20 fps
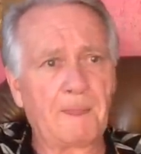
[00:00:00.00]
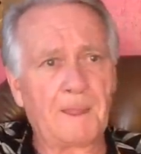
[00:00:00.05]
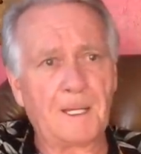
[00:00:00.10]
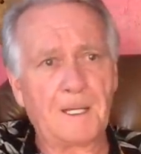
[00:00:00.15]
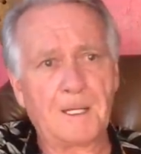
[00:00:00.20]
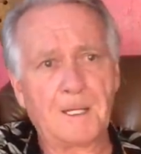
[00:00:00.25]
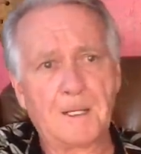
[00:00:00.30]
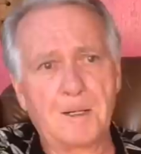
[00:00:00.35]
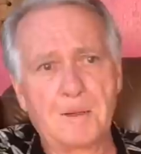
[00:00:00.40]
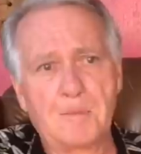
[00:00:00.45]

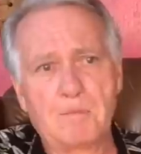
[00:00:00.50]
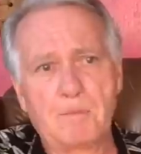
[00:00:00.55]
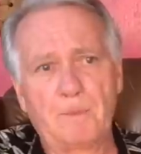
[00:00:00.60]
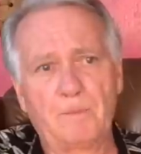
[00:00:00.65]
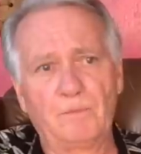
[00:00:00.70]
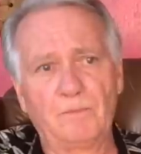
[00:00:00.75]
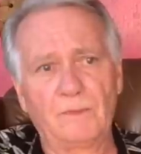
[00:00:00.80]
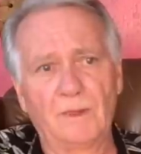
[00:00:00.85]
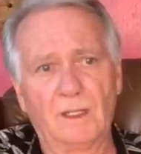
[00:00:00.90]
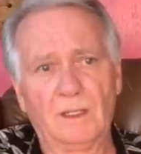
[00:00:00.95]

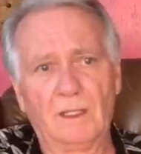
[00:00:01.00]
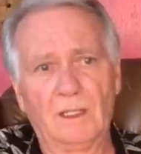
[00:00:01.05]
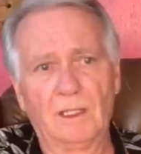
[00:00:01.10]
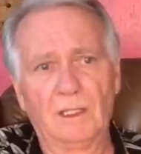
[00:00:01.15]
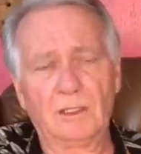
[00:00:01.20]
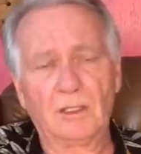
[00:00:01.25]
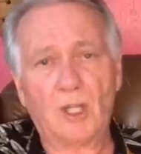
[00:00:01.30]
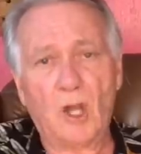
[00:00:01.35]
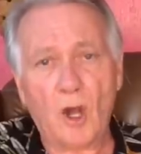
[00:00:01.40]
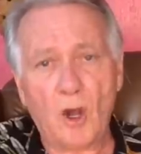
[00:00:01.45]

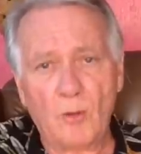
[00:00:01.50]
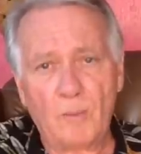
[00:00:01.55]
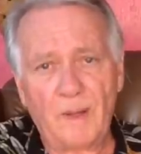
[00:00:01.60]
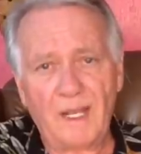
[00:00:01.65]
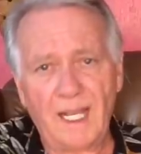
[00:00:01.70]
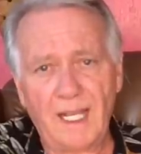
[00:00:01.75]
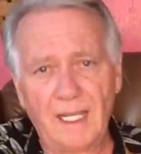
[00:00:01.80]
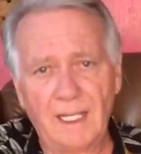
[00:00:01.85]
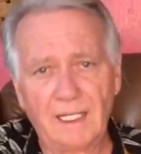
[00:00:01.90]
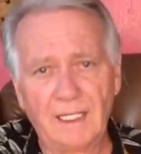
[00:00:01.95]

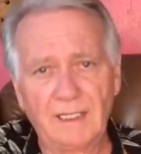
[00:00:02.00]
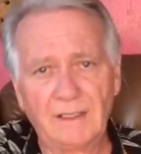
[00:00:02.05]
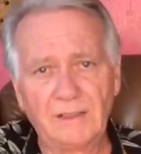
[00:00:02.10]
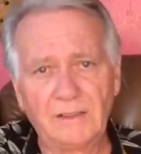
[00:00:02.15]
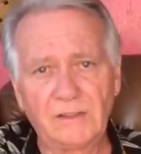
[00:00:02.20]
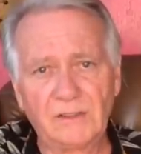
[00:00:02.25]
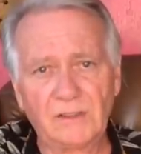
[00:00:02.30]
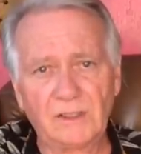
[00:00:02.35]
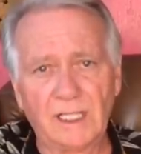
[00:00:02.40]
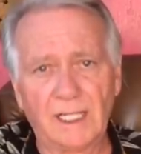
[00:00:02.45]

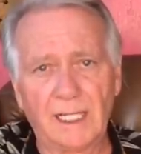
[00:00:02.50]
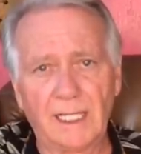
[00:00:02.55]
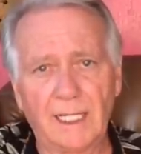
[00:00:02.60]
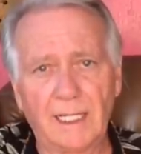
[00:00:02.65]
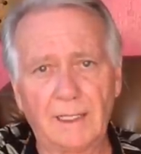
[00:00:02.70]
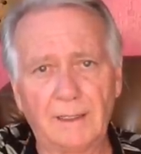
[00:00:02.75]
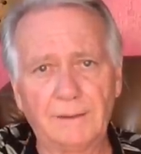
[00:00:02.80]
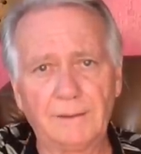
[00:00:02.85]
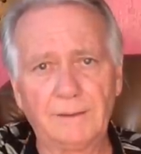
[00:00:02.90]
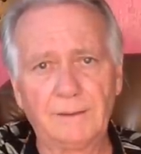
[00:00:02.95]
co-pays
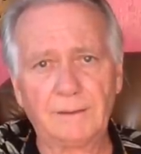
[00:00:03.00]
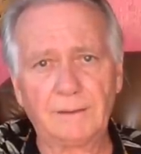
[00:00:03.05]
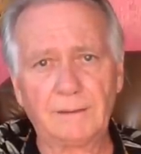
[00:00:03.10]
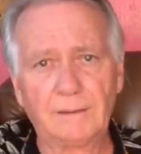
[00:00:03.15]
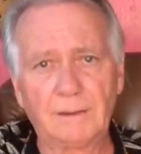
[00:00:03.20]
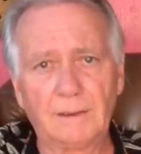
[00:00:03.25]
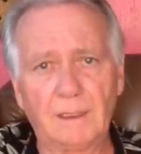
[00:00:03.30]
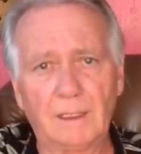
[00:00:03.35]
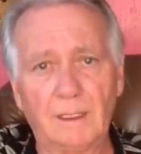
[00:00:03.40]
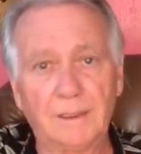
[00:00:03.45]
and
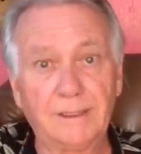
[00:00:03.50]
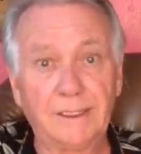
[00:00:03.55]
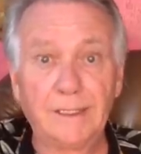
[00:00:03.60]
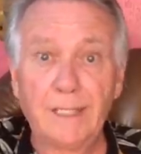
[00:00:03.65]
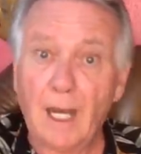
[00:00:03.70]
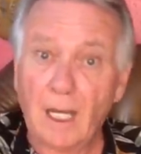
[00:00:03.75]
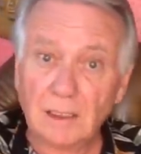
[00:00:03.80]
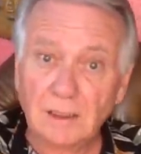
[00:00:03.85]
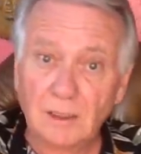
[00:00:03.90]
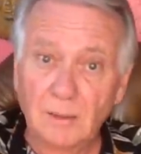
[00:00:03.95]

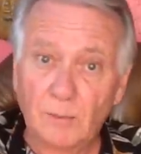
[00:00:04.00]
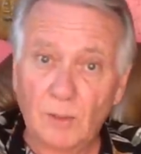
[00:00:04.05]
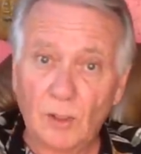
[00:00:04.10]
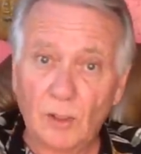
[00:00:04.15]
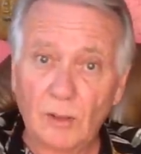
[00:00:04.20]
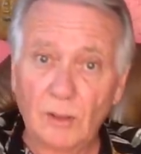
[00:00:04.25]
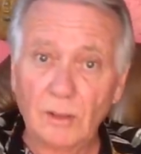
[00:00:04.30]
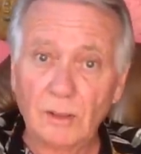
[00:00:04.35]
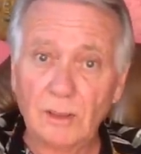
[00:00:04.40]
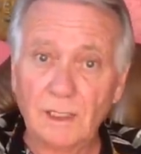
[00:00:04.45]

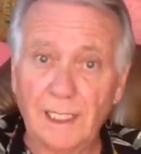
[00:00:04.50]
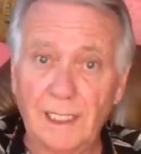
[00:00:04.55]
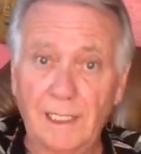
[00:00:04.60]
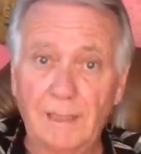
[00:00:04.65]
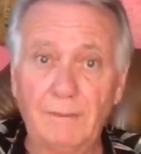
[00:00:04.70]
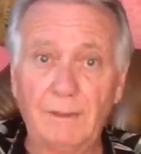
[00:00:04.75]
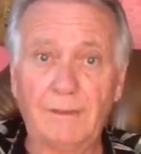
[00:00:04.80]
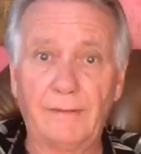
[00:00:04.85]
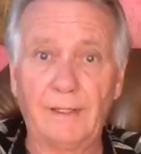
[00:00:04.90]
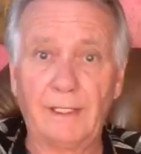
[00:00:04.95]
deductible and
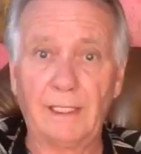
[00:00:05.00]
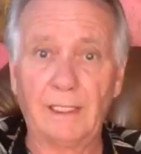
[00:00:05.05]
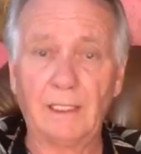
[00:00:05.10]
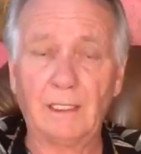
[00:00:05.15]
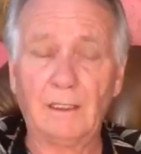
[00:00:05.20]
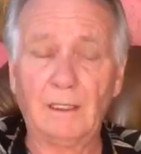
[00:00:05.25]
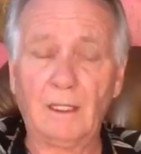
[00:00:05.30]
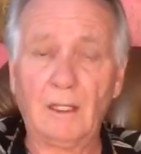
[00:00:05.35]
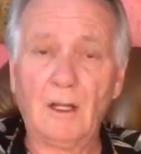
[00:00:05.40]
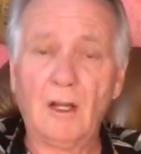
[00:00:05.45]

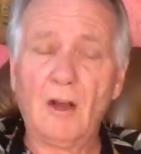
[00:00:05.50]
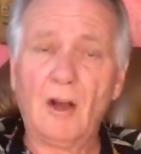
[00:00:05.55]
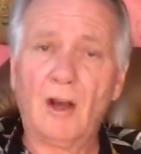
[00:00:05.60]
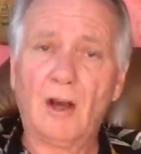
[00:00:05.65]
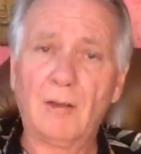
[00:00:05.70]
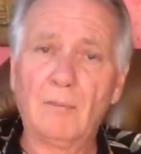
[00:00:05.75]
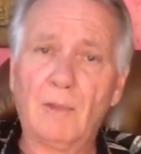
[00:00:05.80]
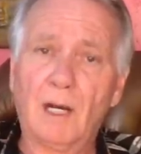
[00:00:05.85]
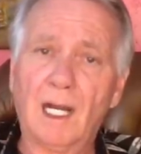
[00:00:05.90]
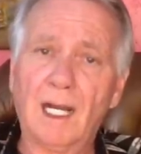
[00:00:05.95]
everything,
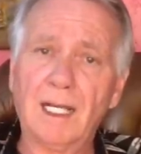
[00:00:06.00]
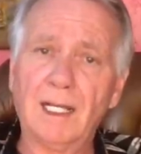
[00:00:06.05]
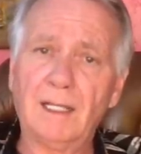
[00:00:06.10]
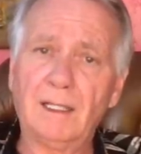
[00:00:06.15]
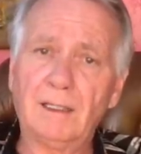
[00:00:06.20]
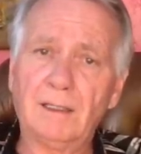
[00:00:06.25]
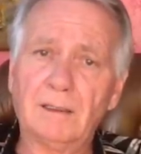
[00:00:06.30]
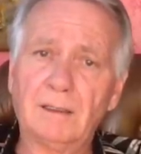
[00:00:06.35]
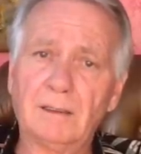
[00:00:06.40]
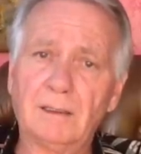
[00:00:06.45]
on
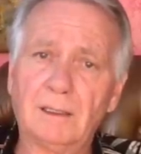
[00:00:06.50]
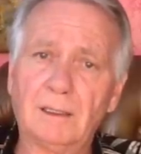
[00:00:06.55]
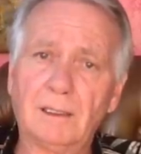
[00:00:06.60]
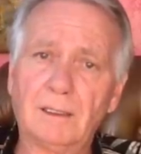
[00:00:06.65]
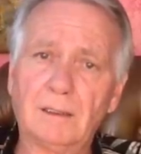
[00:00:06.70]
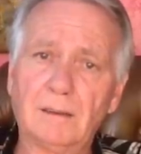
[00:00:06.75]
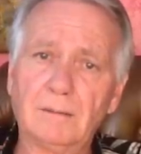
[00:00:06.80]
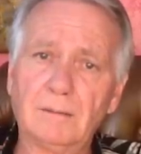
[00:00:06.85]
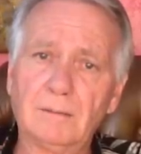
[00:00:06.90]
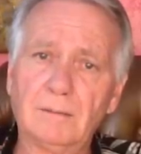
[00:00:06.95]
my
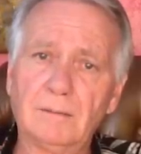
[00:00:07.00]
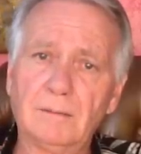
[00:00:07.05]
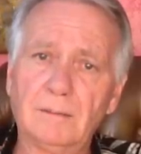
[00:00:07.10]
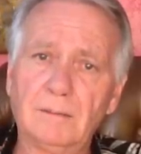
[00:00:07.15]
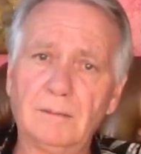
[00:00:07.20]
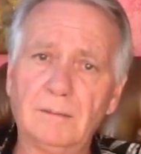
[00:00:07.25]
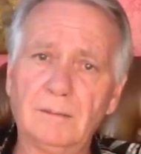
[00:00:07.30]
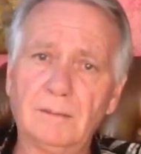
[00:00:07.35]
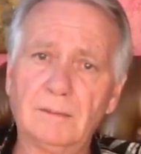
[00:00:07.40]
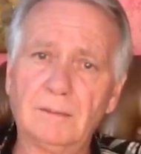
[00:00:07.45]

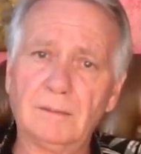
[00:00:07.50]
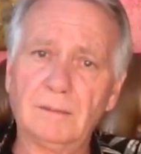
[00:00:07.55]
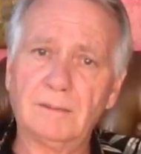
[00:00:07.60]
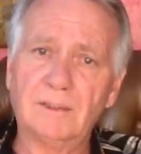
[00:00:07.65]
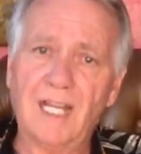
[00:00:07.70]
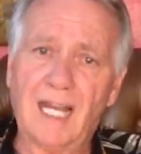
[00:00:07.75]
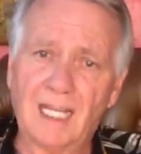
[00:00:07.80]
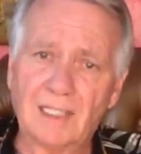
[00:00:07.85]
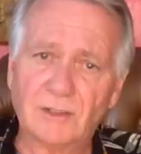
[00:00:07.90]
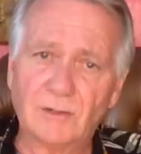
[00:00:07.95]

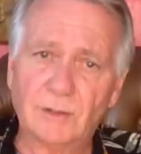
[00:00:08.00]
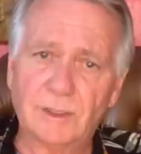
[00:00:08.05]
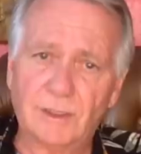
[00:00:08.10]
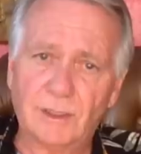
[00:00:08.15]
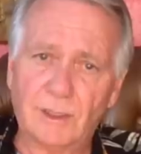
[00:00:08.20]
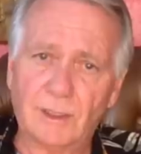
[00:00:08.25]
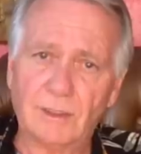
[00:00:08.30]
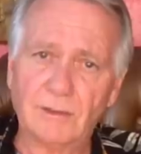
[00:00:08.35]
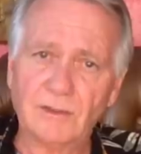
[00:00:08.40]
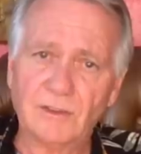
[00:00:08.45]
tax
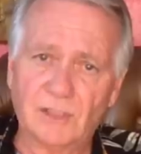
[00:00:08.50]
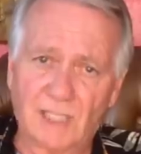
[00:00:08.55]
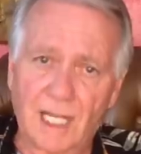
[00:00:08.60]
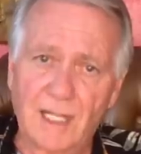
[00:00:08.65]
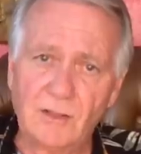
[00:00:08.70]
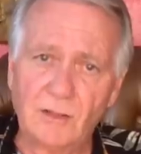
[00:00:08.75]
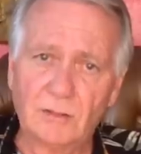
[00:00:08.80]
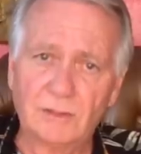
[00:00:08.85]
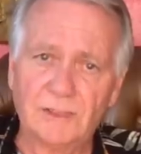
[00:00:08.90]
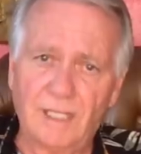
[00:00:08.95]
return,
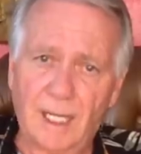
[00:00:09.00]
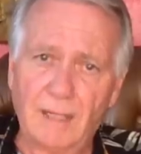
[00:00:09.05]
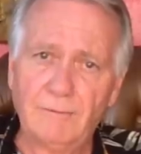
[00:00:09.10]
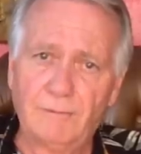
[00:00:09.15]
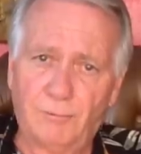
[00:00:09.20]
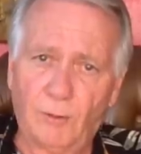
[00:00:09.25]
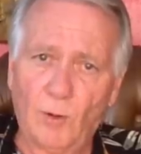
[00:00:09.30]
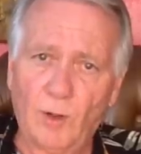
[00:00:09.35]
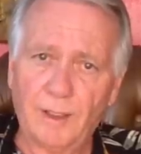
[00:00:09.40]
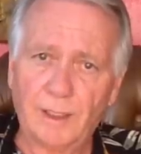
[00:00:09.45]
Schedule
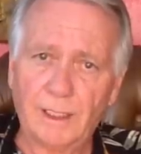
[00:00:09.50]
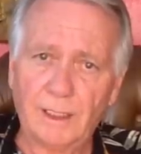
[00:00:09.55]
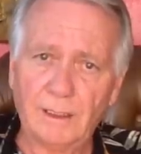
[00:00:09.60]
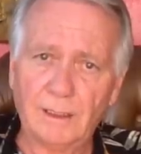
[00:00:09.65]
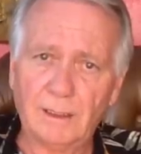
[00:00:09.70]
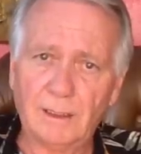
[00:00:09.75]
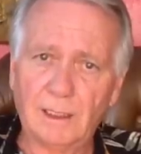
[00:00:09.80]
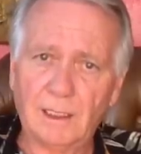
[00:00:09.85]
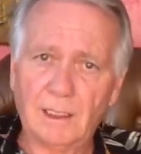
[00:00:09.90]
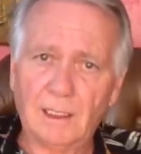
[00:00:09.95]

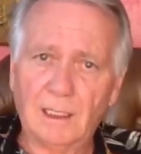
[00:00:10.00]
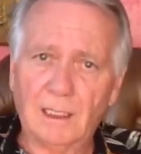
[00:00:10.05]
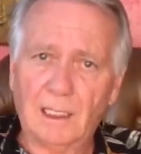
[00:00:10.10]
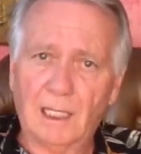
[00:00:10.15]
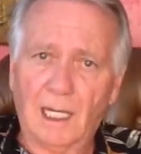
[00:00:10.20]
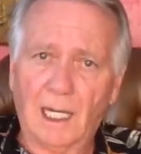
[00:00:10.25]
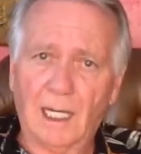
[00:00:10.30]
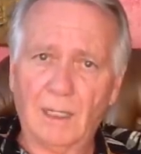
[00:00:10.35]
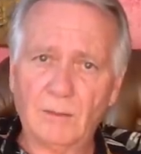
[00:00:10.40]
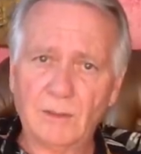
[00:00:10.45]
1040,
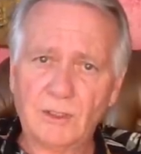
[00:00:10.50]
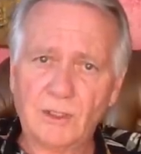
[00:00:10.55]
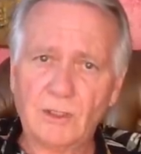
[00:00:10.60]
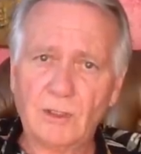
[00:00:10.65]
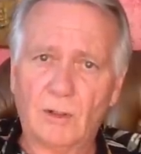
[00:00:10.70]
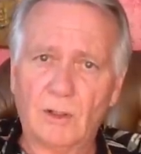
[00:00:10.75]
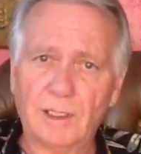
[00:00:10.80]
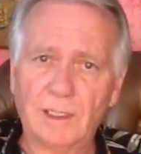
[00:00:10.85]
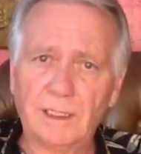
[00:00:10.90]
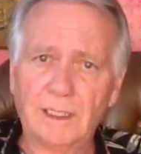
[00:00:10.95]
I was
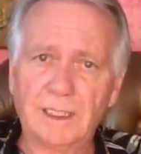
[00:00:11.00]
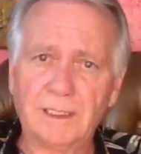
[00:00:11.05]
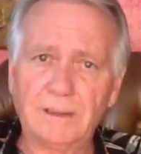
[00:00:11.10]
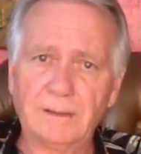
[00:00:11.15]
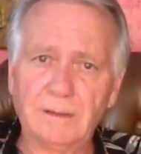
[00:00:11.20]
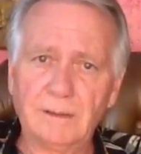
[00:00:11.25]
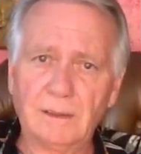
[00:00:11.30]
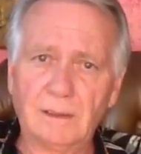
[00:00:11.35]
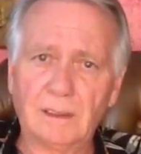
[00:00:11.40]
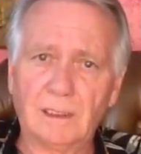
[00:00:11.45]
showing
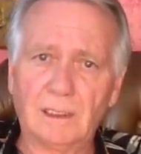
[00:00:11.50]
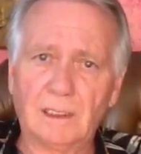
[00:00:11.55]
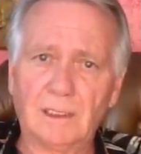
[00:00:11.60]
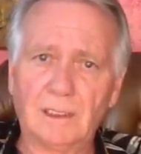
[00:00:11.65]
in